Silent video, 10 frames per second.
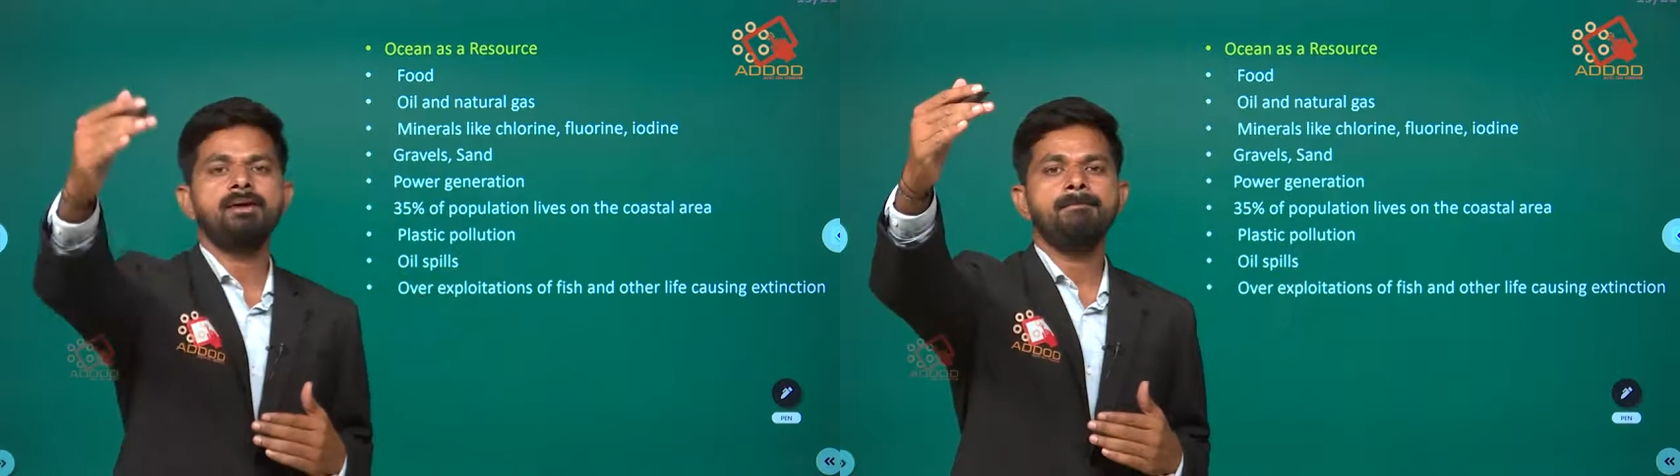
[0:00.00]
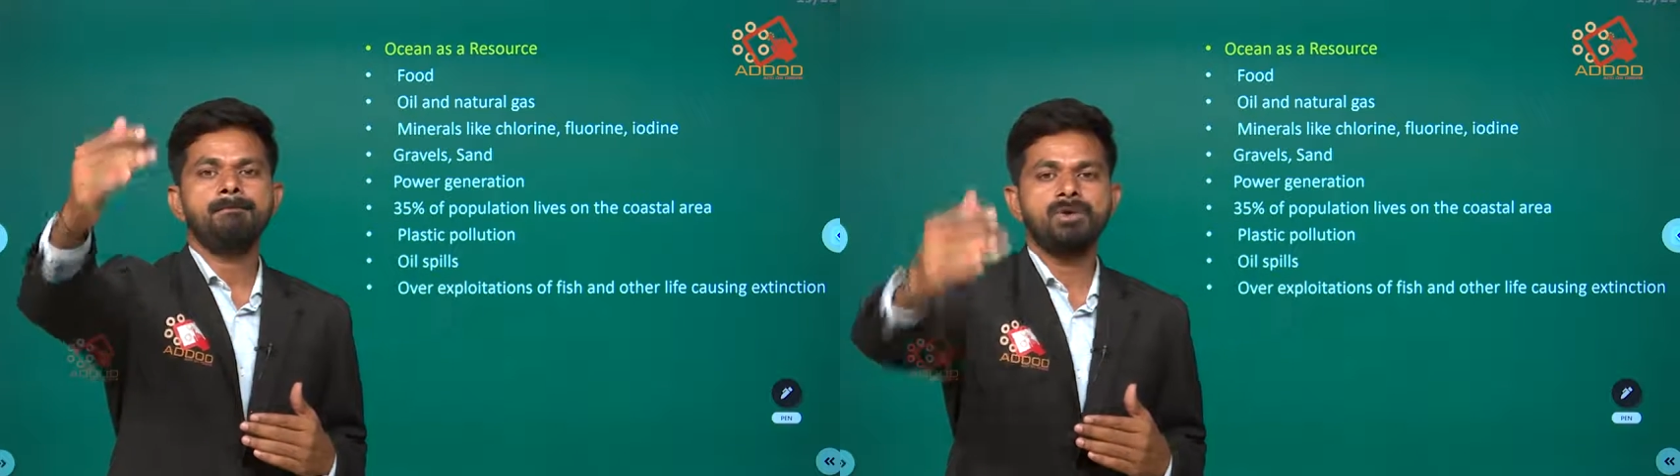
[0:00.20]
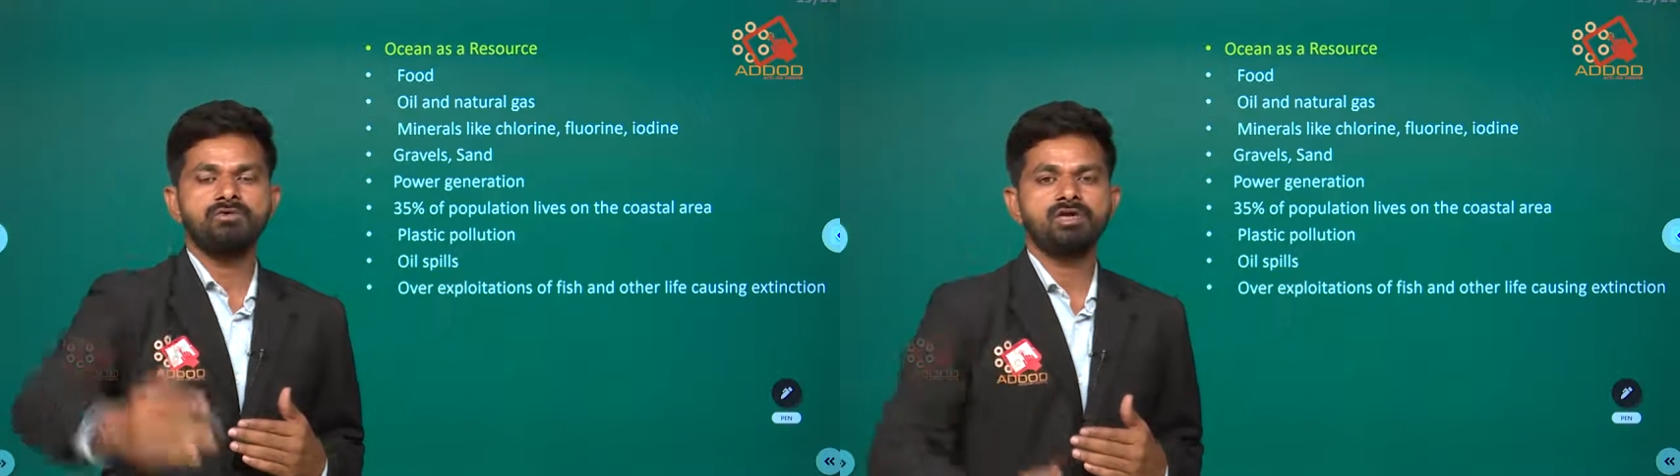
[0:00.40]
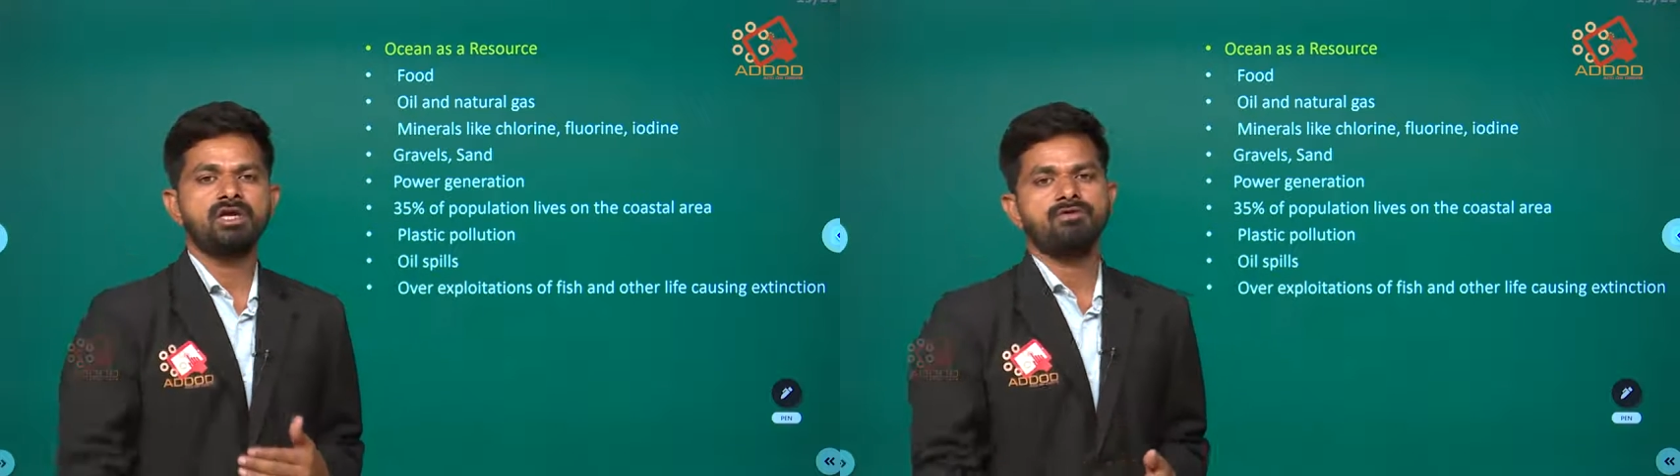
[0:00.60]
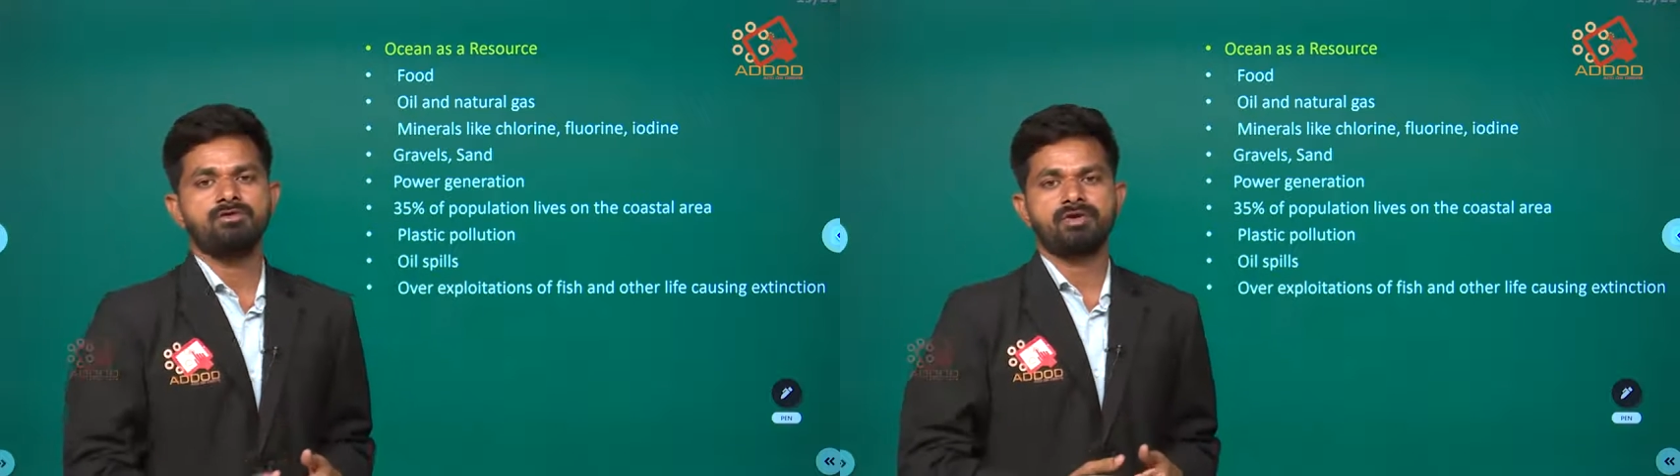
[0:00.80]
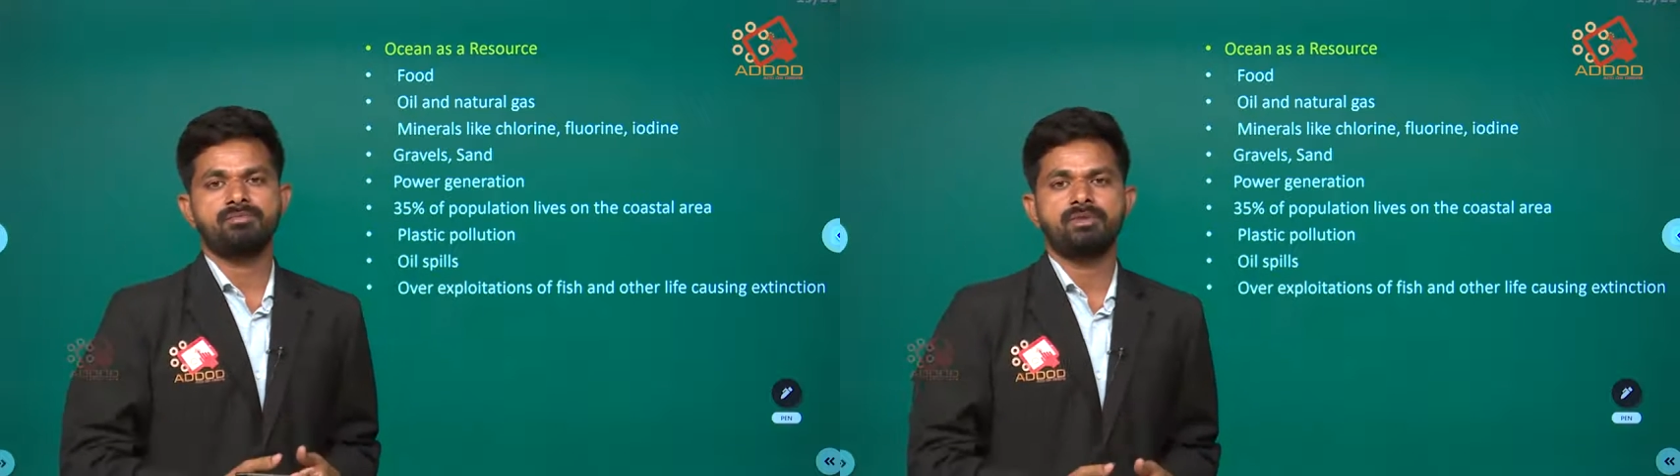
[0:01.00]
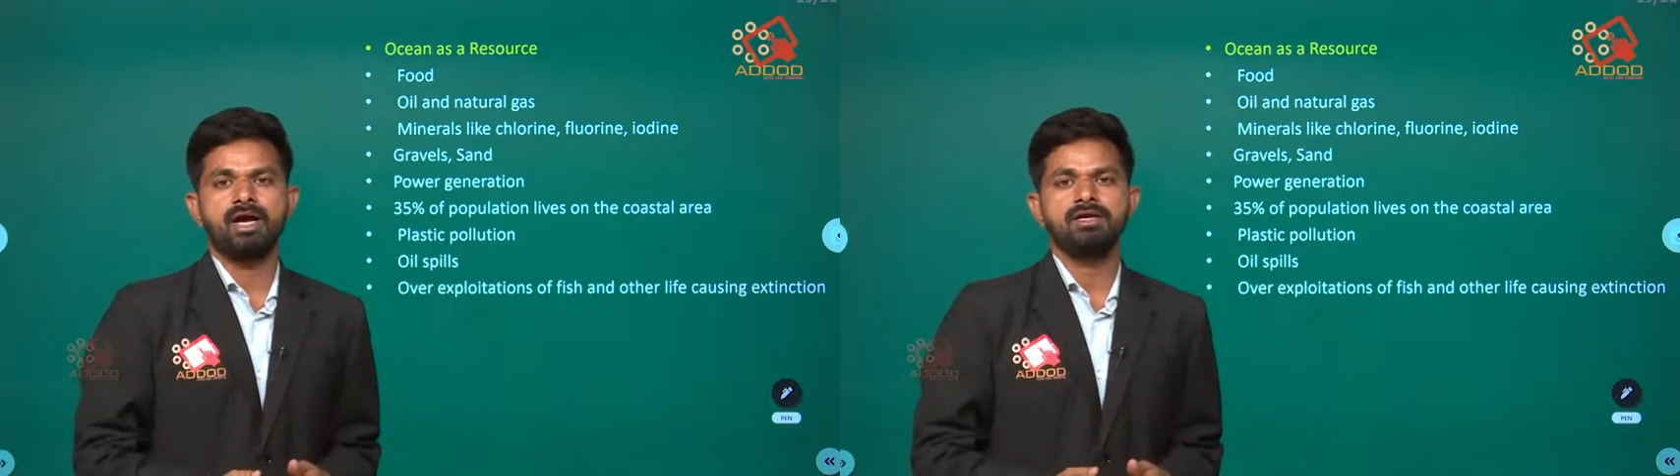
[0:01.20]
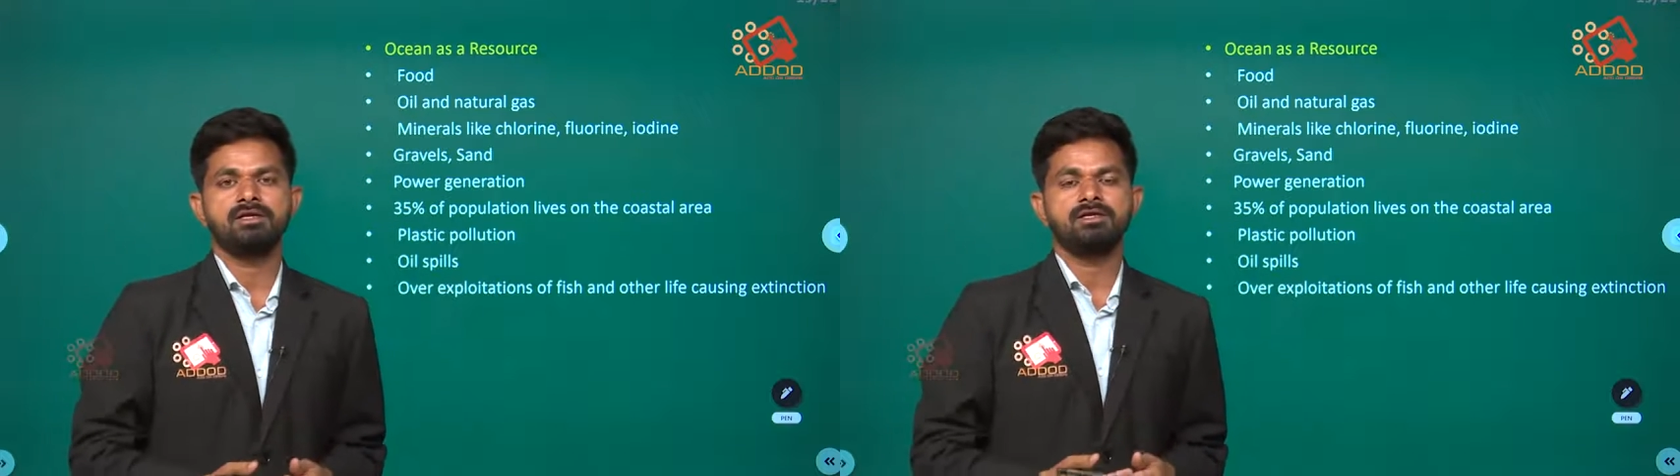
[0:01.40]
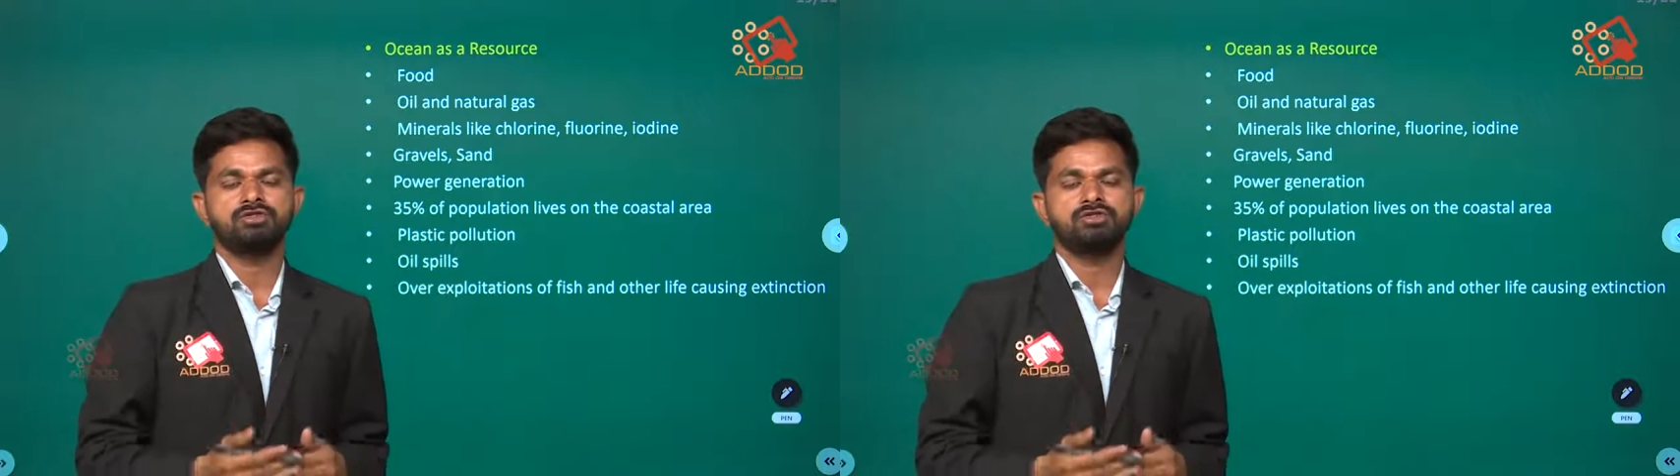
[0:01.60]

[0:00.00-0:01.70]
moving away from that